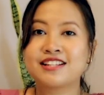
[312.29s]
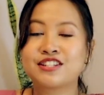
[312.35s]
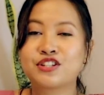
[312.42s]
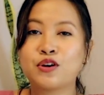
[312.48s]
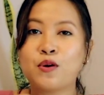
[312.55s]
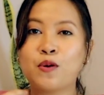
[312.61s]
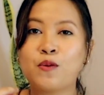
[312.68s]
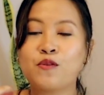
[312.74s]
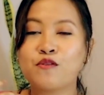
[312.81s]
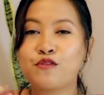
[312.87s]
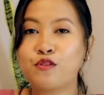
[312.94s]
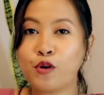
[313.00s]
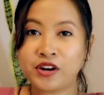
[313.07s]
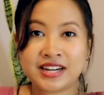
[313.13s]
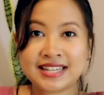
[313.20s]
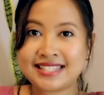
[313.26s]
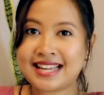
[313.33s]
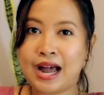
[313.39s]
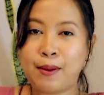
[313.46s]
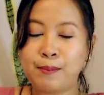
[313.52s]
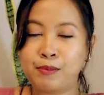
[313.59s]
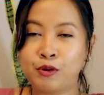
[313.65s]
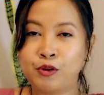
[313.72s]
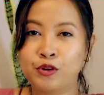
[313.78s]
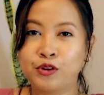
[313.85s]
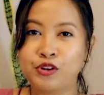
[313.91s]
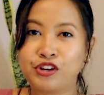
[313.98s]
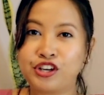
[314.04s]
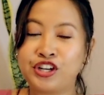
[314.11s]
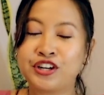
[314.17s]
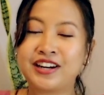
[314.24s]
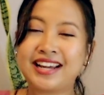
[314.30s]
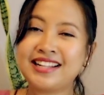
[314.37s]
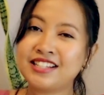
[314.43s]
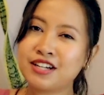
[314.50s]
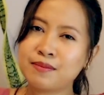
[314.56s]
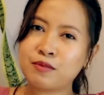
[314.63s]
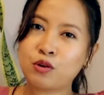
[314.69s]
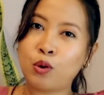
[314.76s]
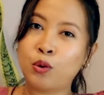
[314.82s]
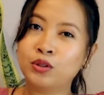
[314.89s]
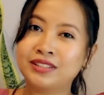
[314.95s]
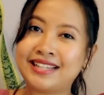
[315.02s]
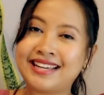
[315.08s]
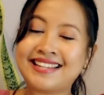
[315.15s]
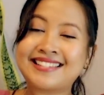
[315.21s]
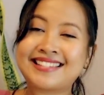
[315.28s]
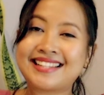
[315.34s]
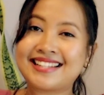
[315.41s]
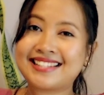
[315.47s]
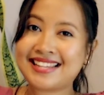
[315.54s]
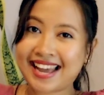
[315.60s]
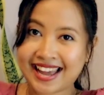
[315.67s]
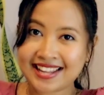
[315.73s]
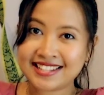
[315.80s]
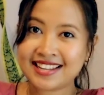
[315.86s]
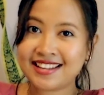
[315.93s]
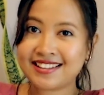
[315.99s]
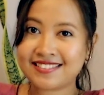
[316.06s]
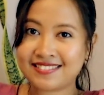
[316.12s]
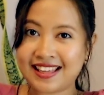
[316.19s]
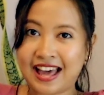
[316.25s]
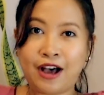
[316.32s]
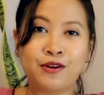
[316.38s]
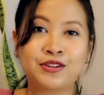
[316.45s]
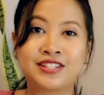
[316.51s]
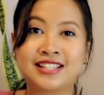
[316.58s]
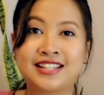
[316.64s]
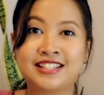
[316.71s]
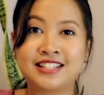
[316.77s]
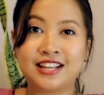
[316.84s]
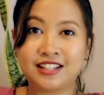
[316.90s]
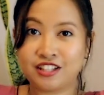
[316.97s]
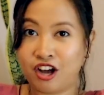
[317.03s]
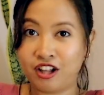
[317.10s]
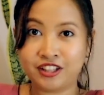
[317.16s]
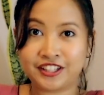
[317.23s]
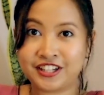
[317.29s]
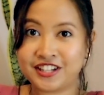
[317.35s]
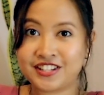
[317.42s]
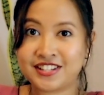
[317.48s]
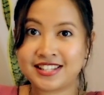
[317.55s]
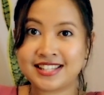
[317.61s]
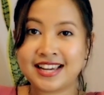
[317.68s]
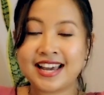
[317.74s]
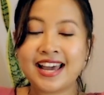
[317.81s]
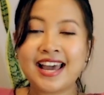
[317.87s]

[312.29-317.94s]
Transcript: So, for example, your income goal is $10,000